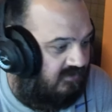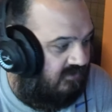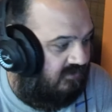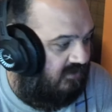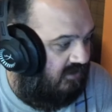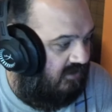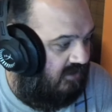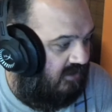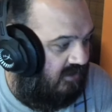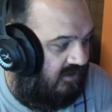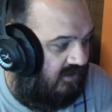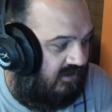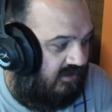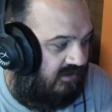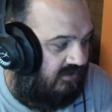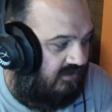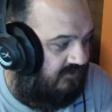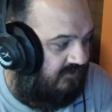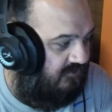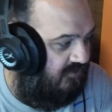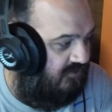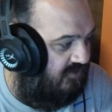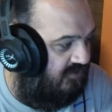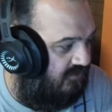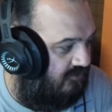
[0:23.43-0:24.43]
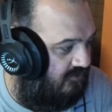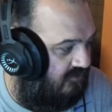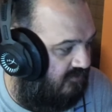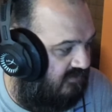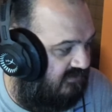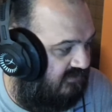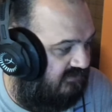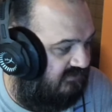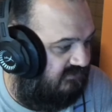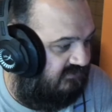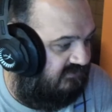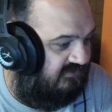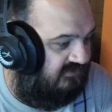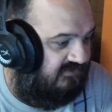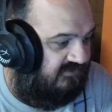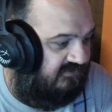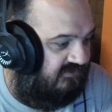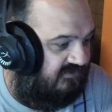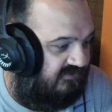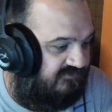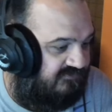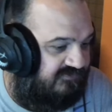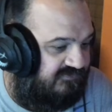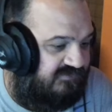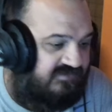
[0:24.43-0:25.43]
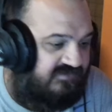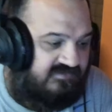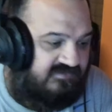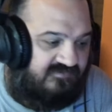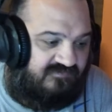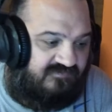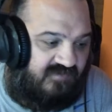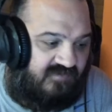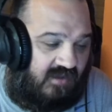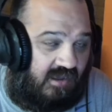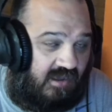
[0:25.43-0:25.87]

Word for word: I'm curious. If she's a fan,